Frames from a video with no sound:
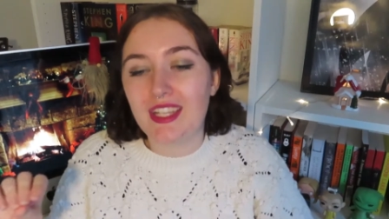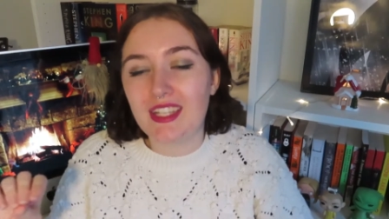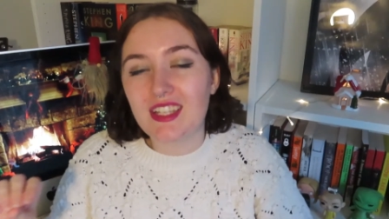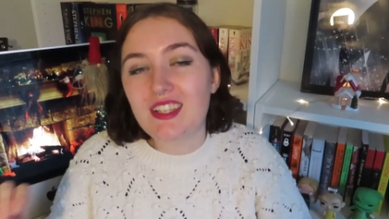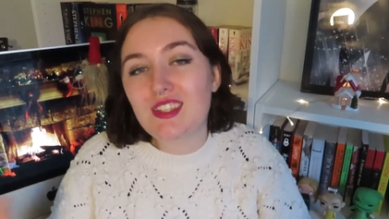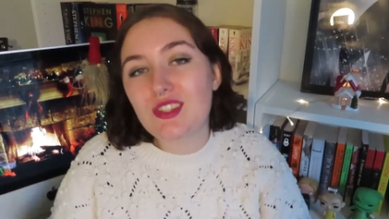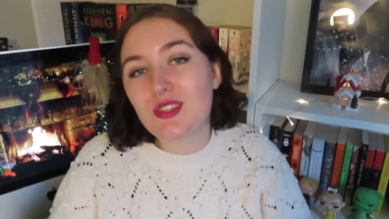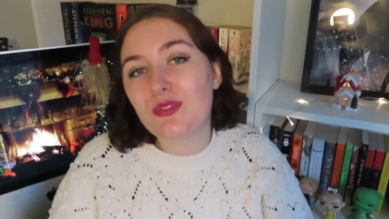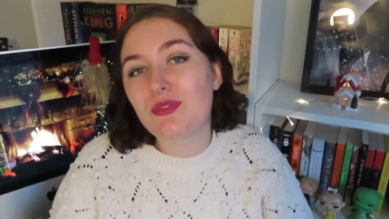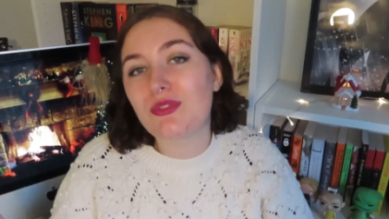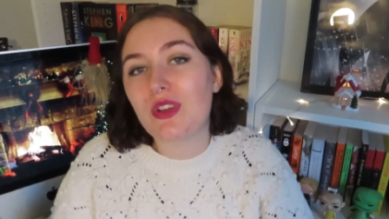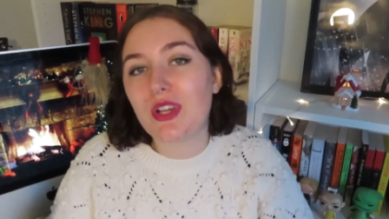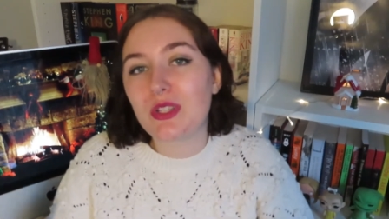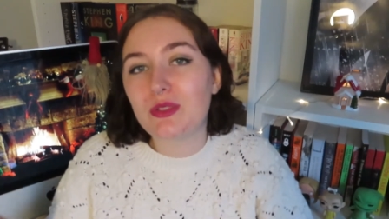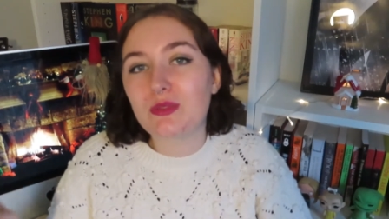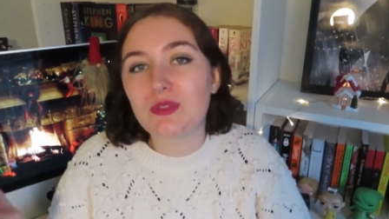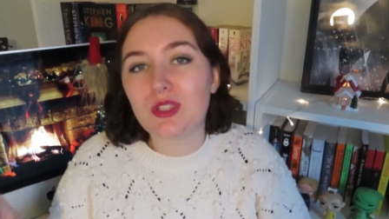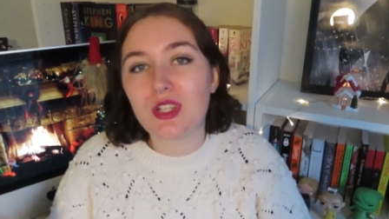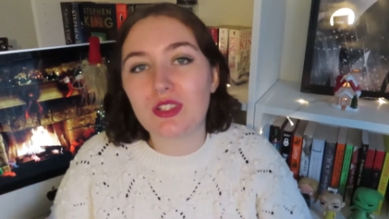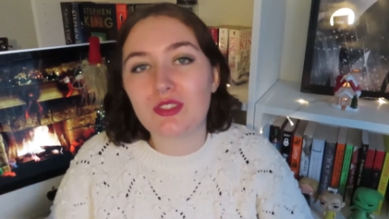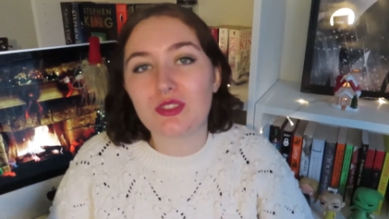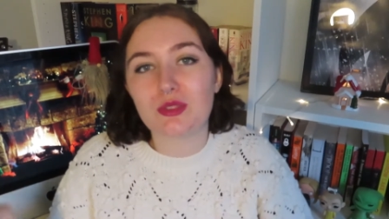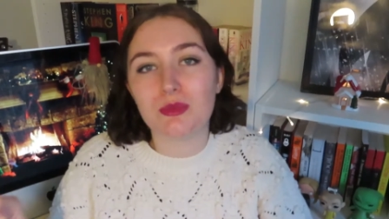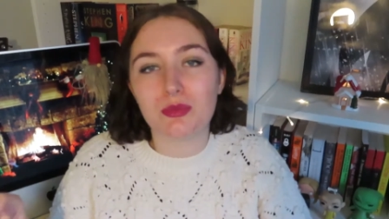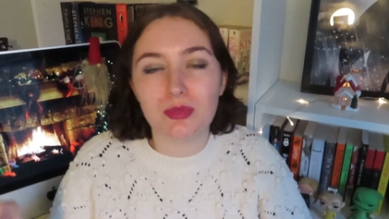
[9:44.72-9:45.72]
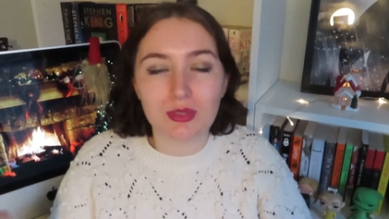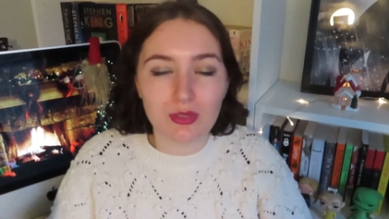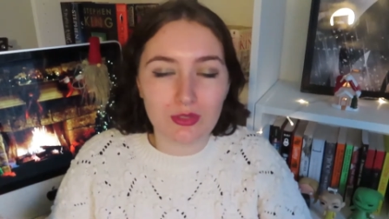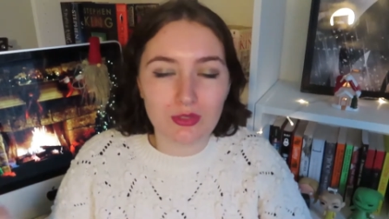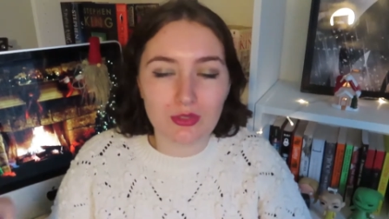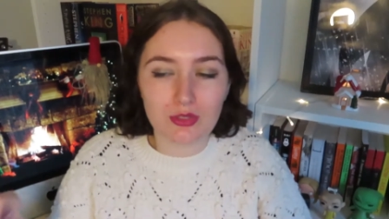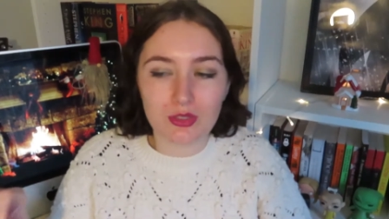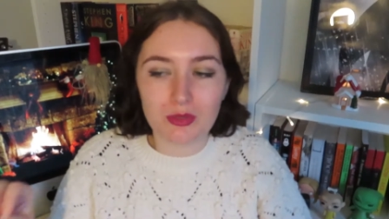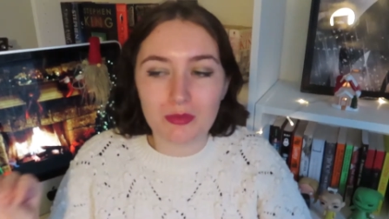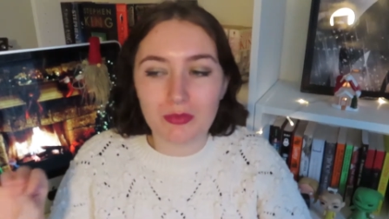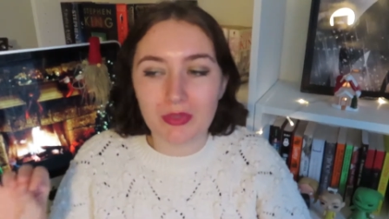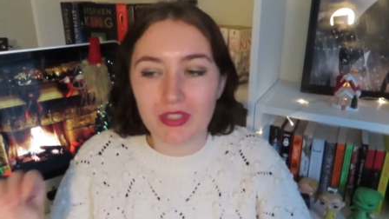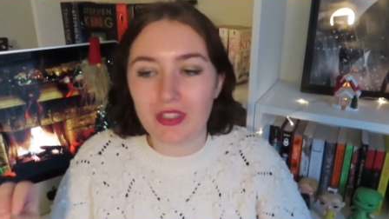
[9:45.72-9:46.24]
It is The Final Girl
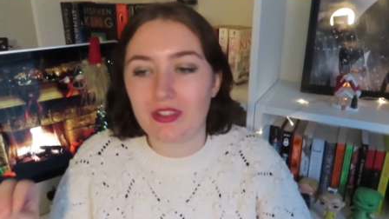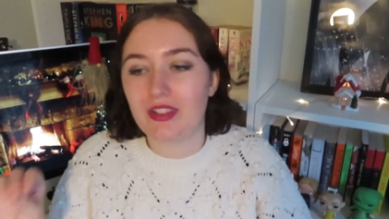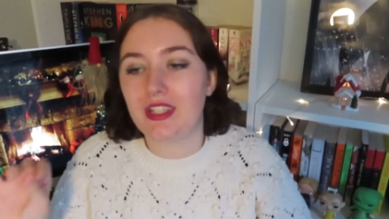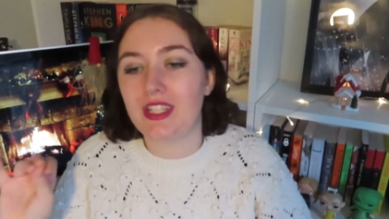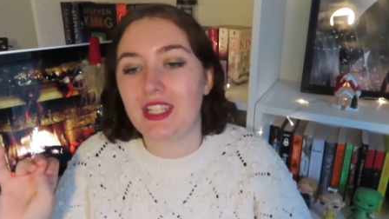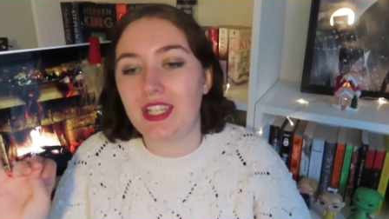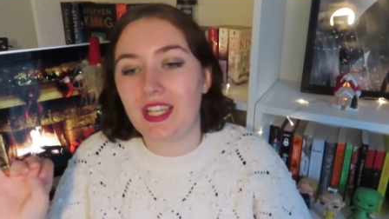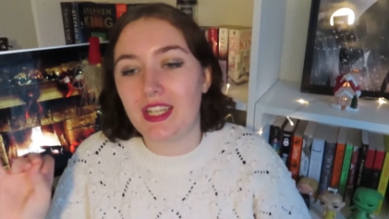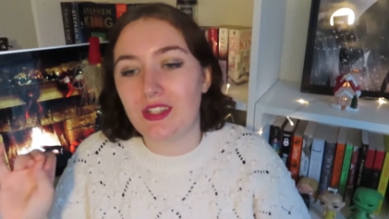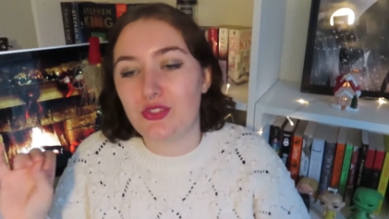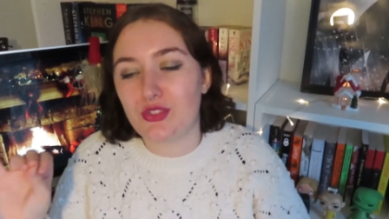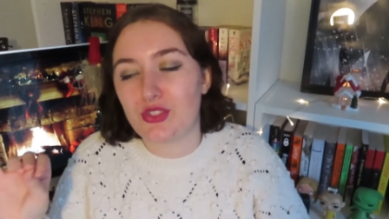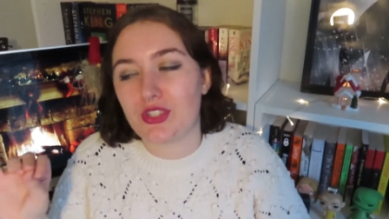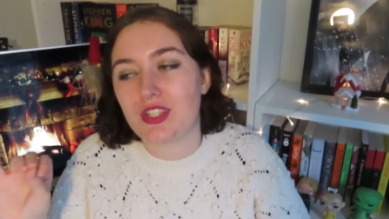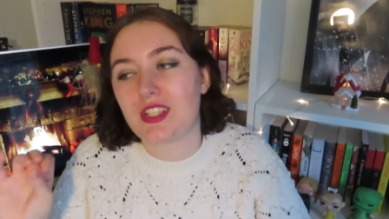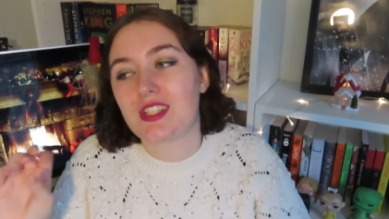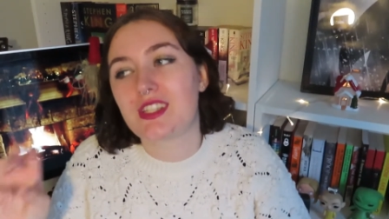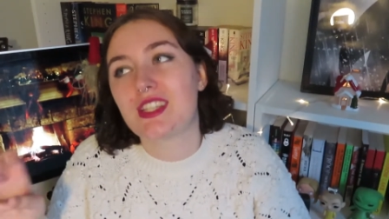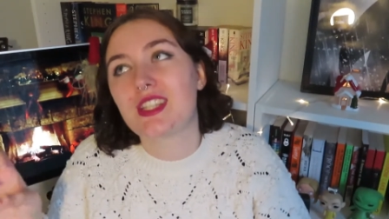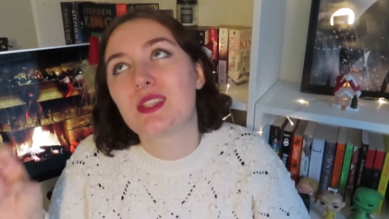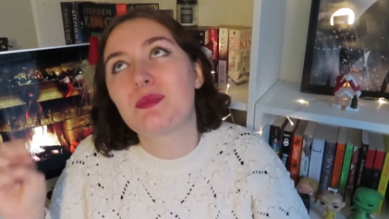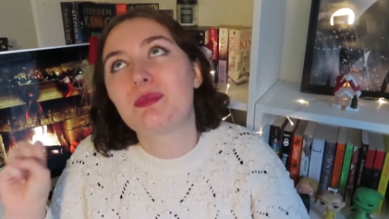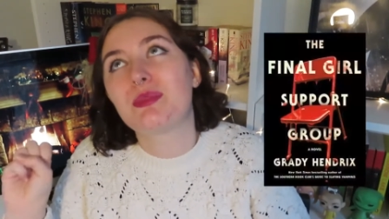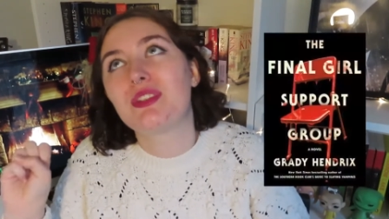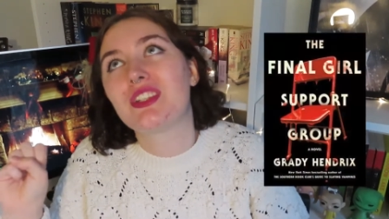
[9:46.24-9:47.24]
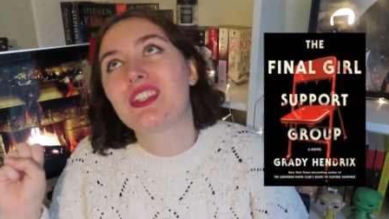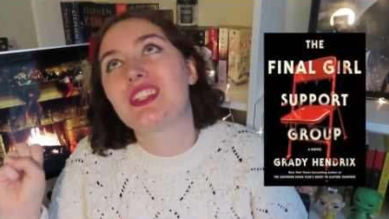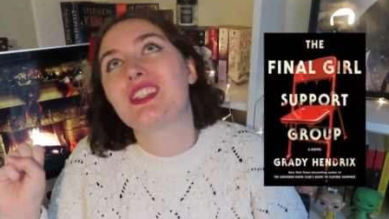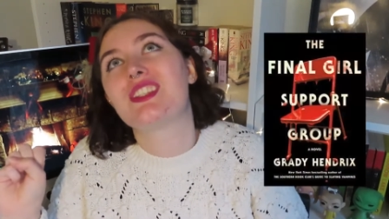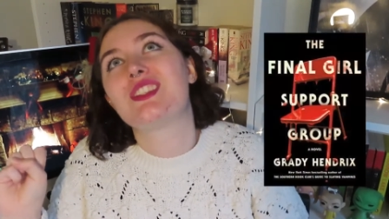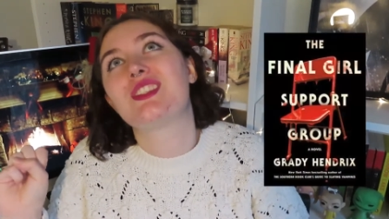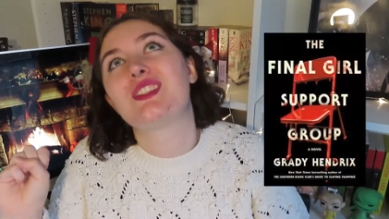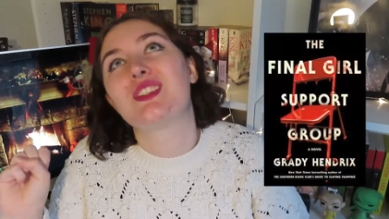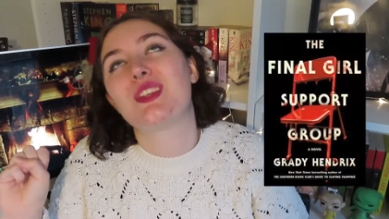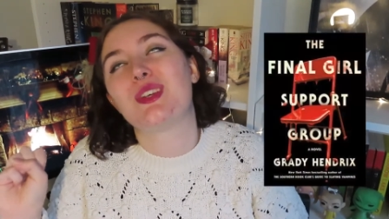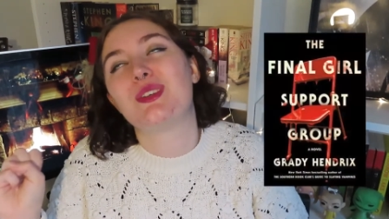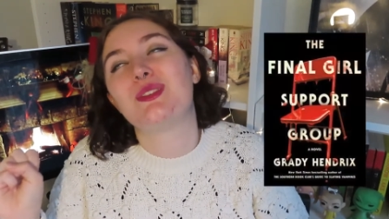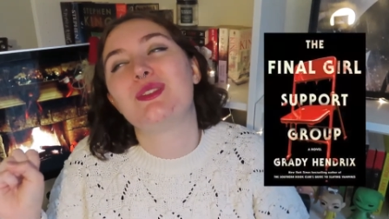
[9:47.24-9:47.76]
Support Group by Grady Hendrix. This book is
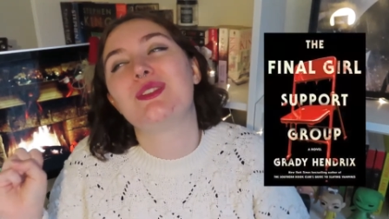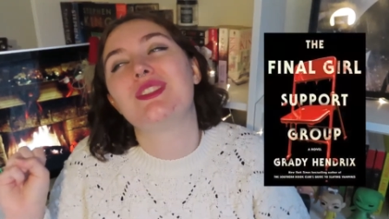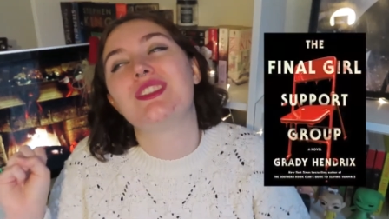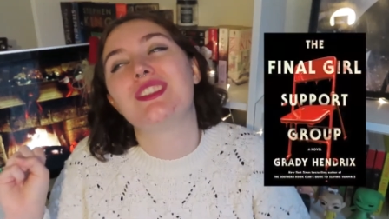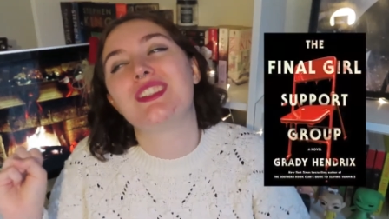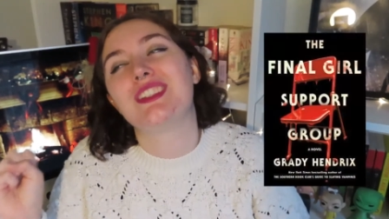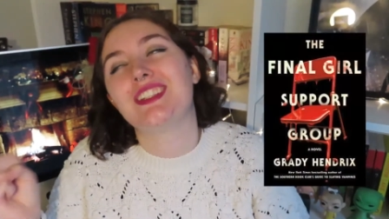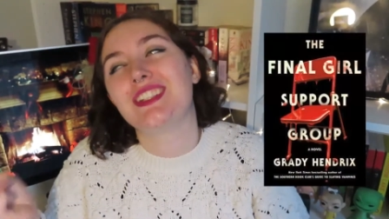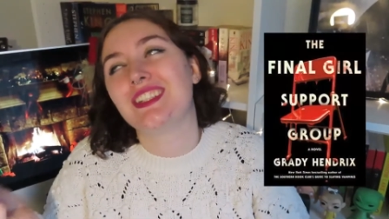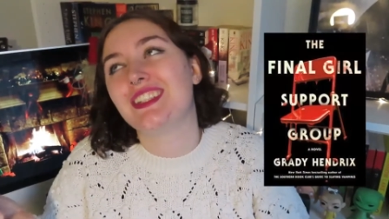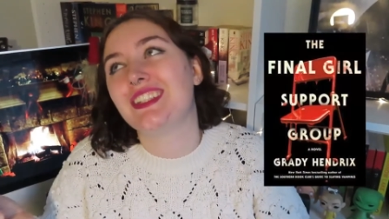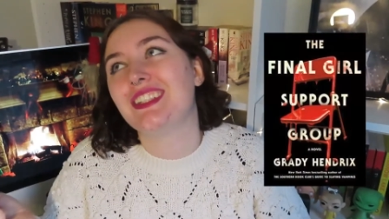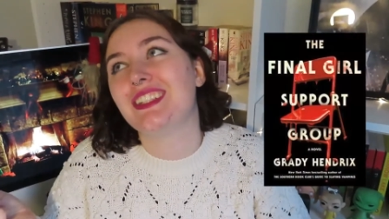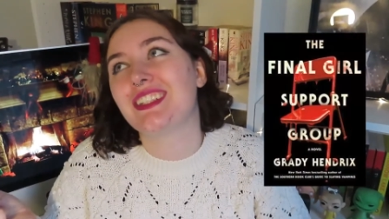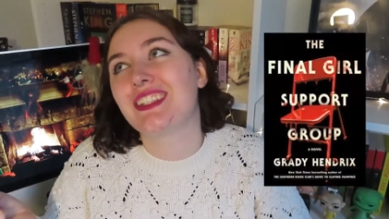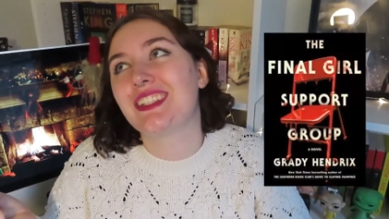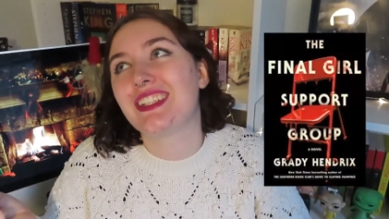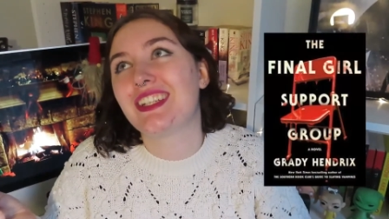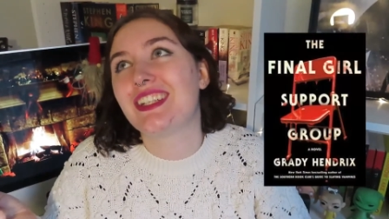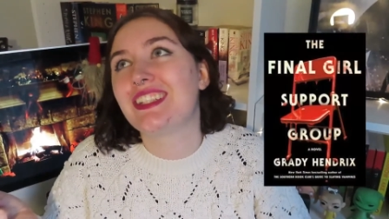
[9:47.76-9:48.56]
so good.